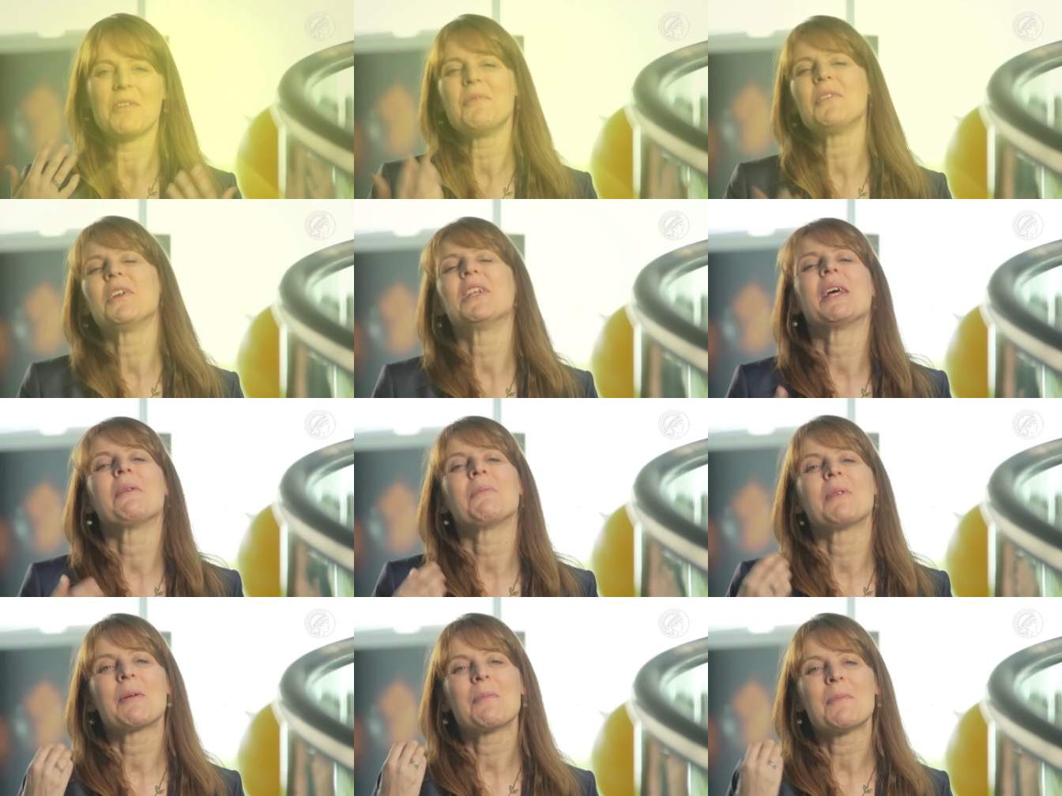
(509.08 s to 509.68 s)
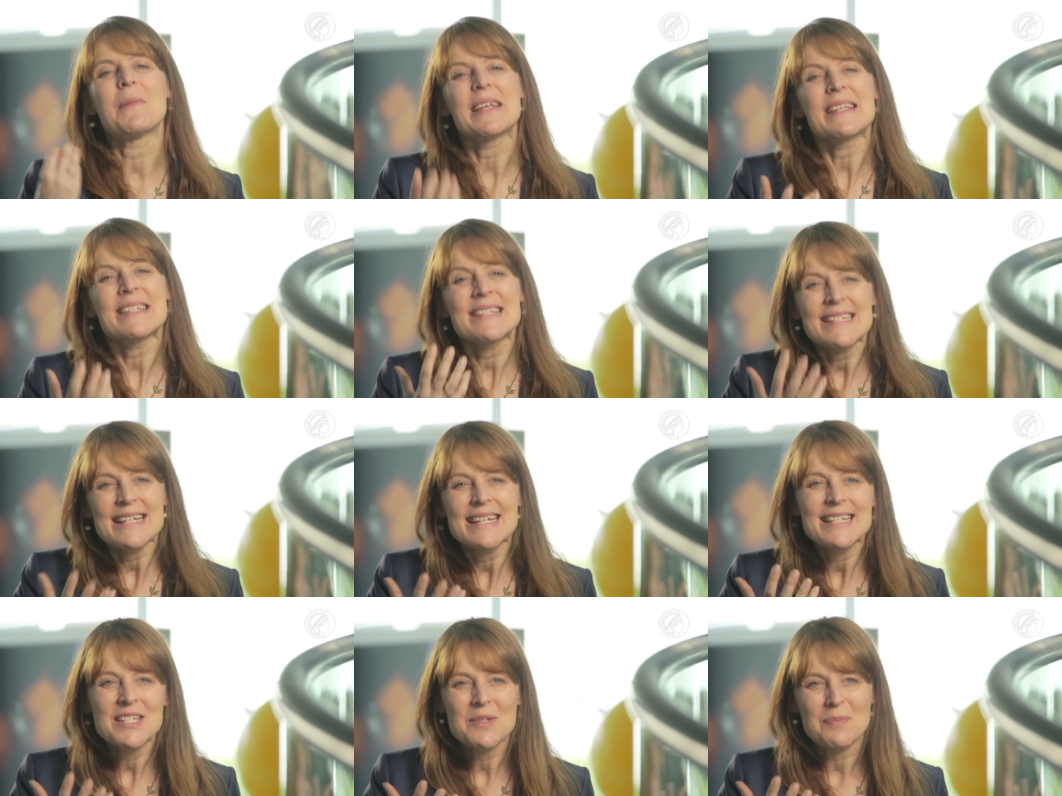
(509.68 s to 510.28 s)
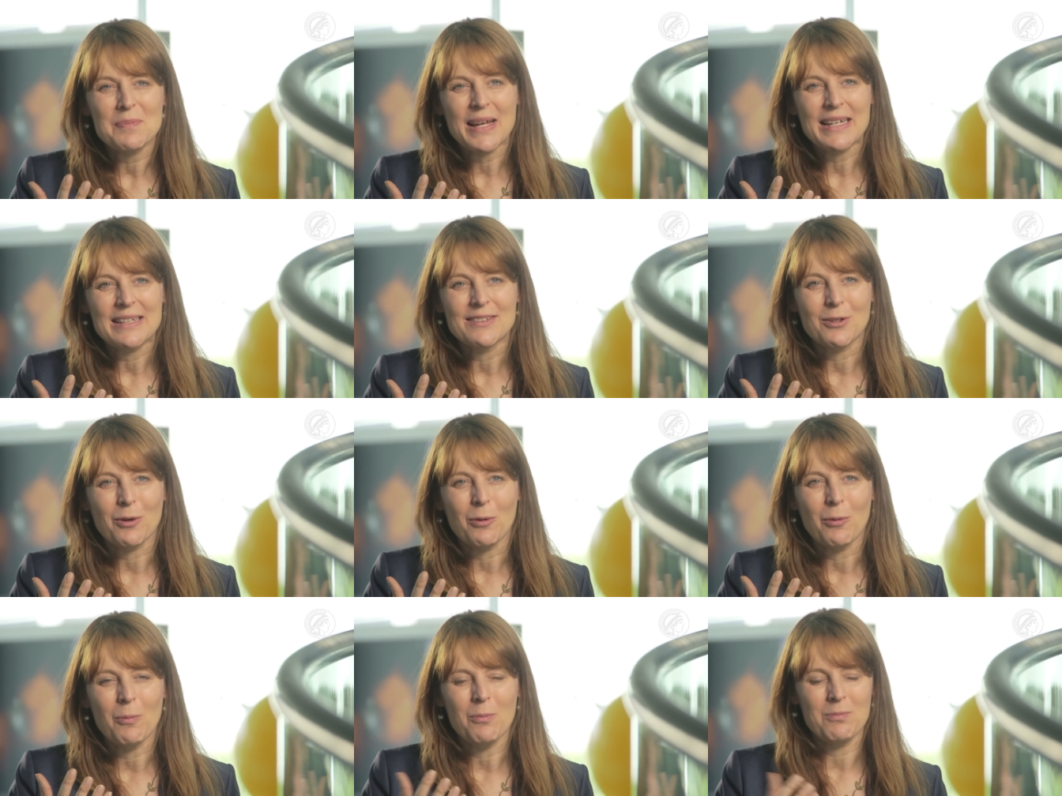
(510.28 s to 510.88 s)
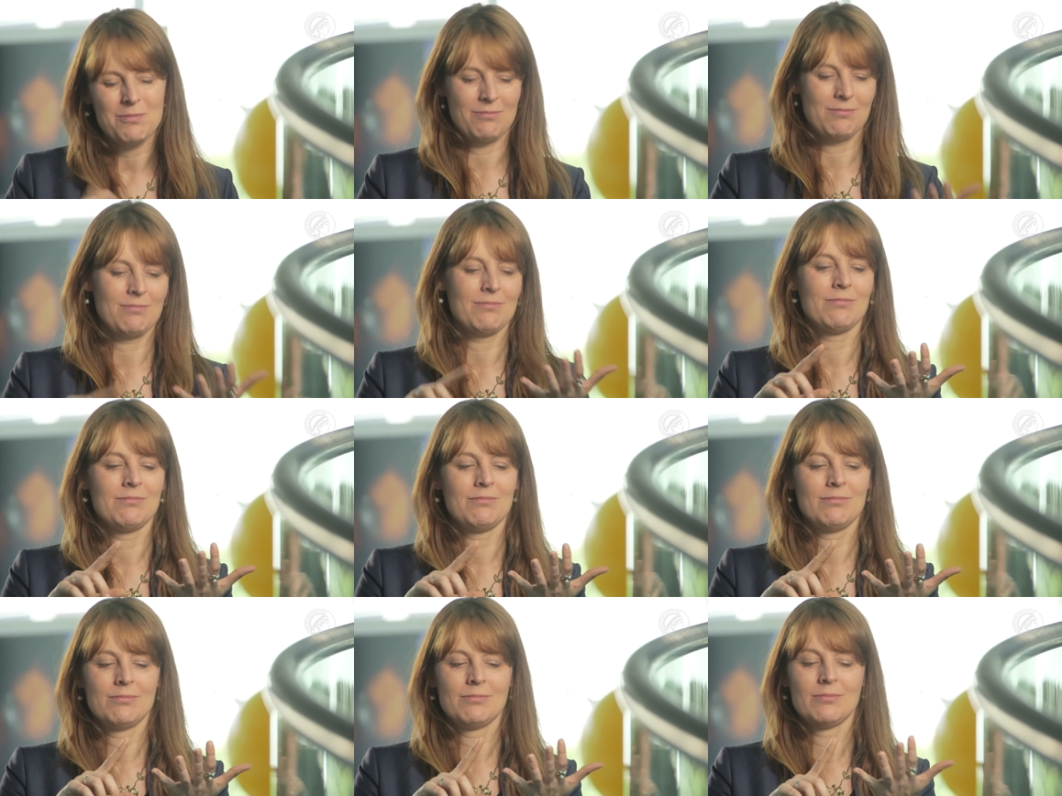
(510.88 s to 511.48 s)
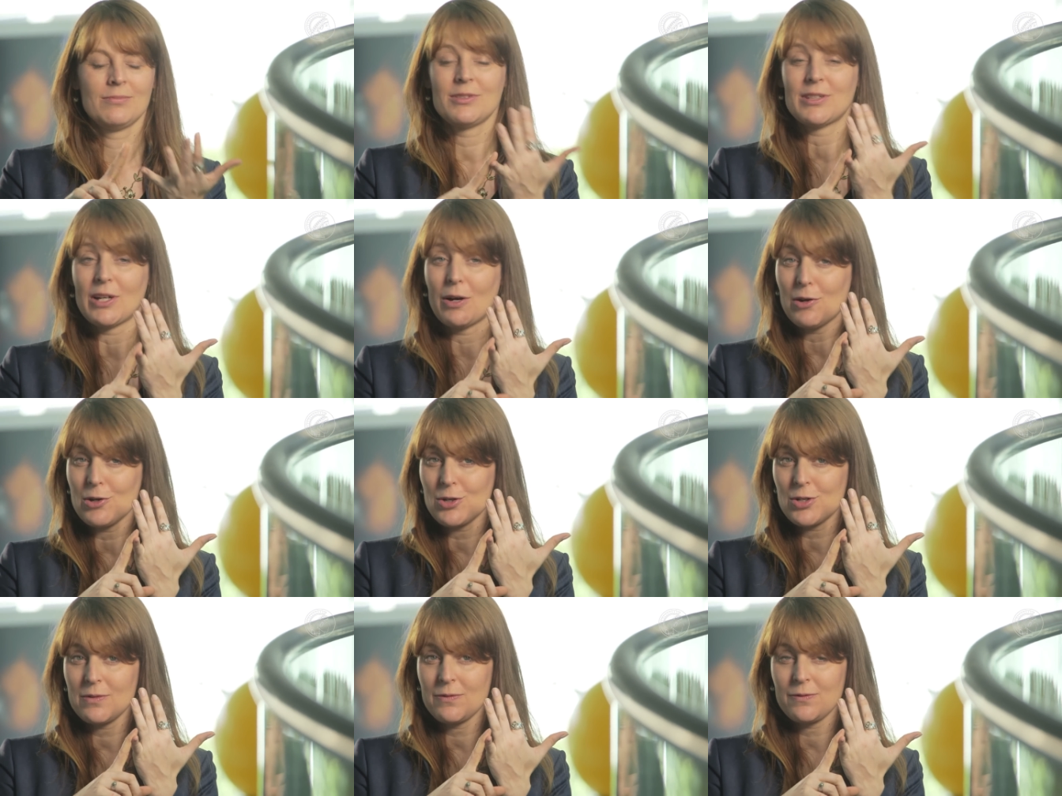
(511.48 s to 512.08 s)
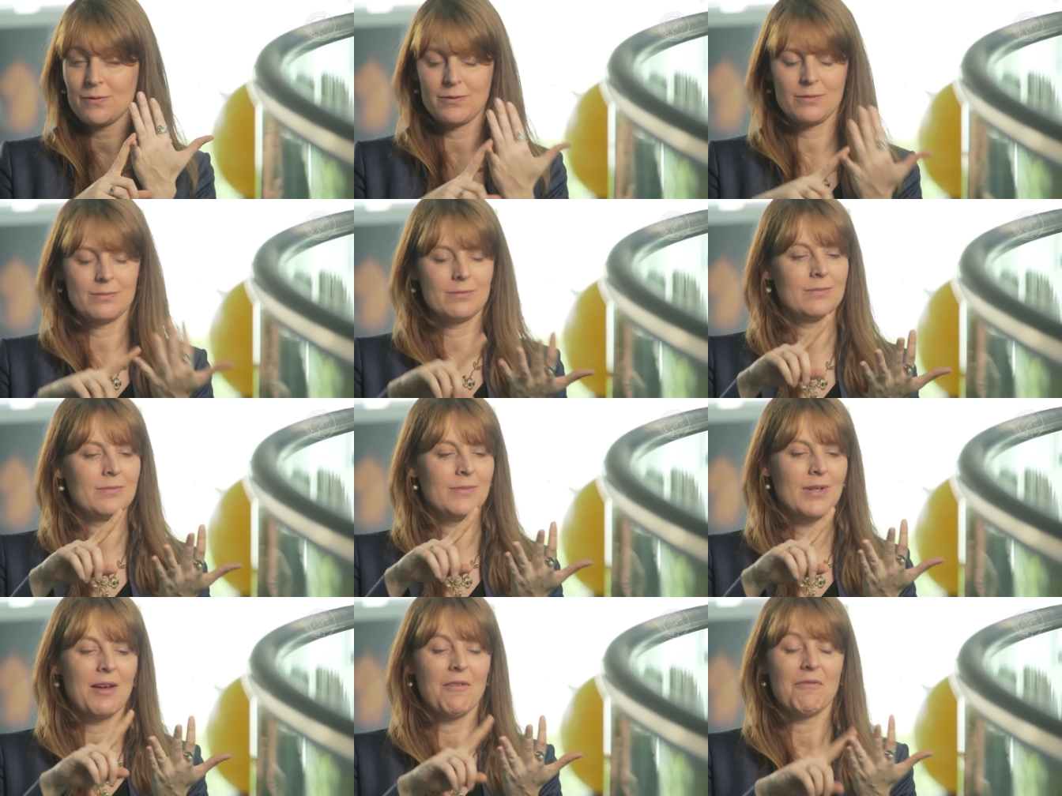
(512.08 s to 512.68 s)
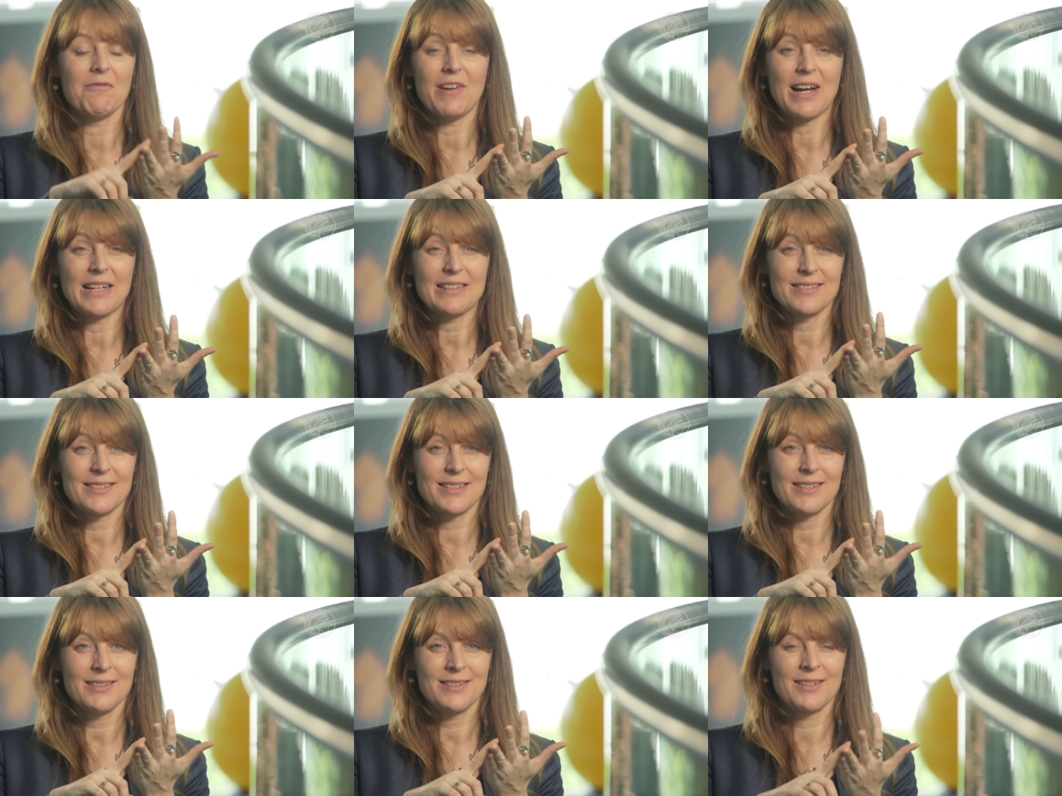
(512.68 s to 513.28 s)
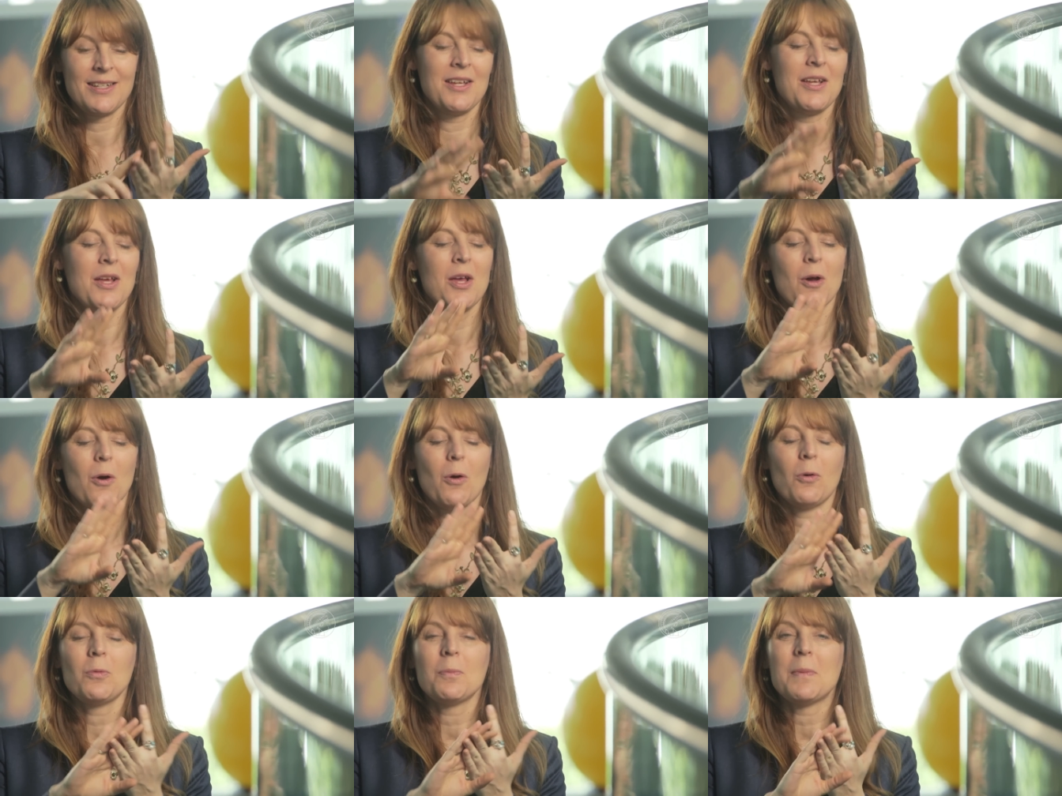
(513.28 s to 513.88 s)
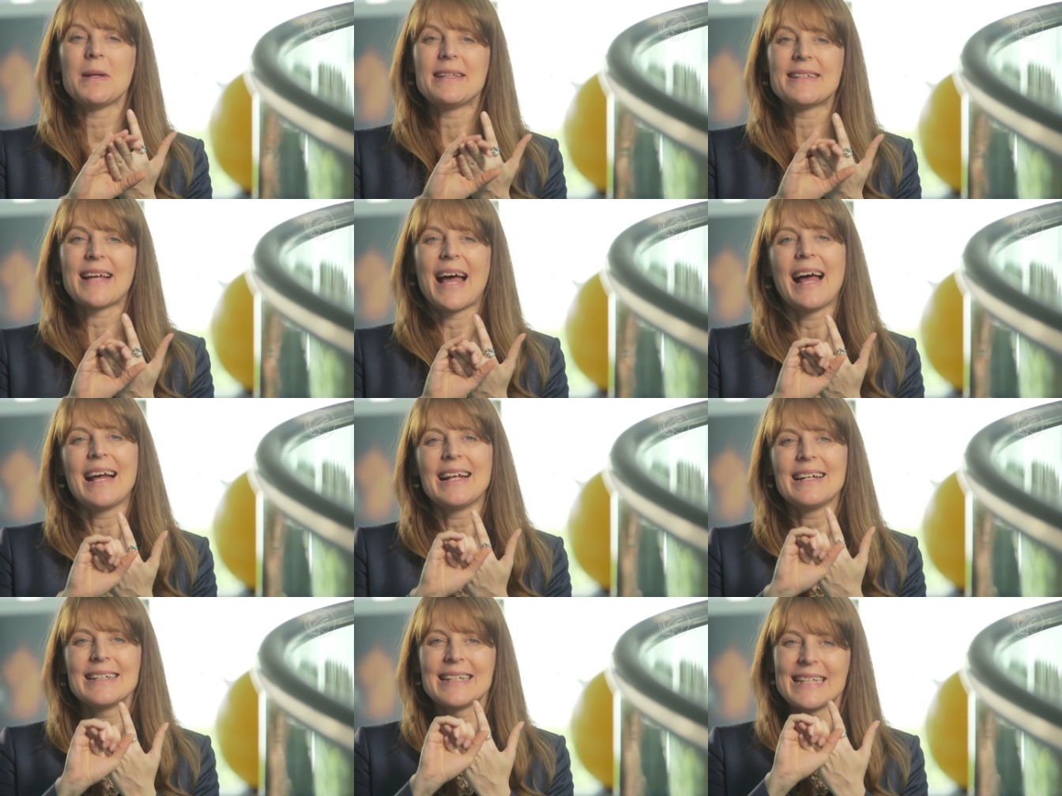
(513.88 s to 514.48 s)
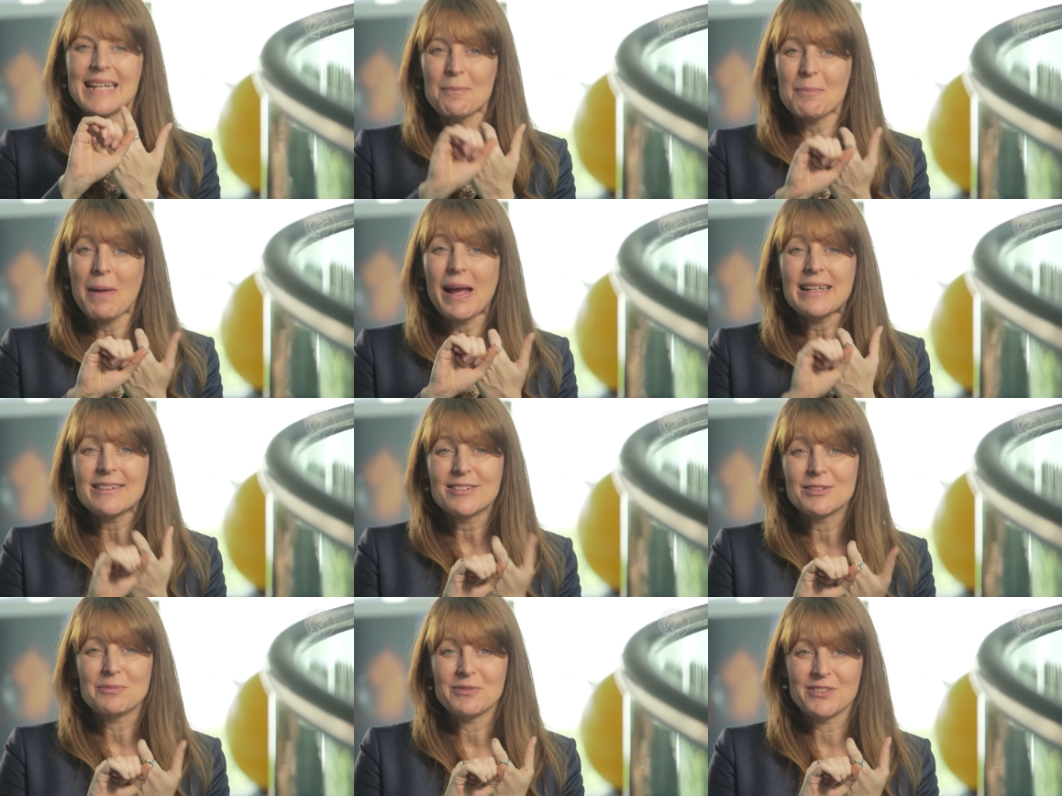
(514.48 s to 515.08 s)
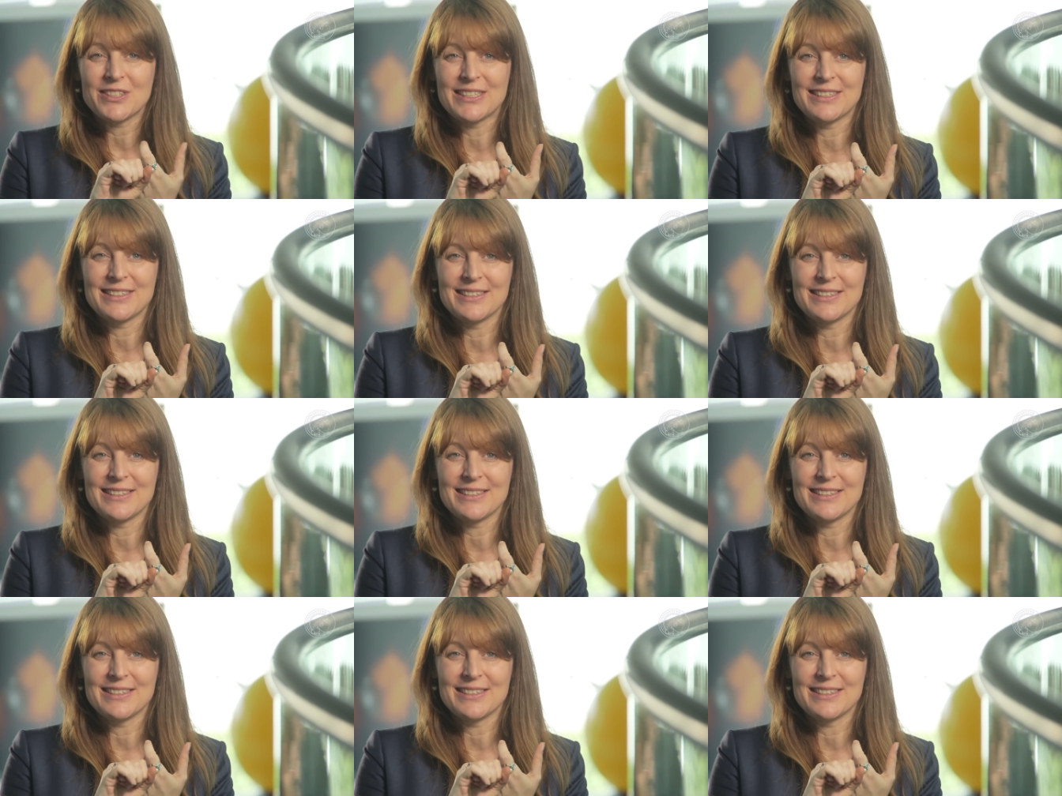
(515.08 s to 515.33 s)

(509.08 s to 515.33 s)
If in a measured spectrum we find oxygen, water, and methane together,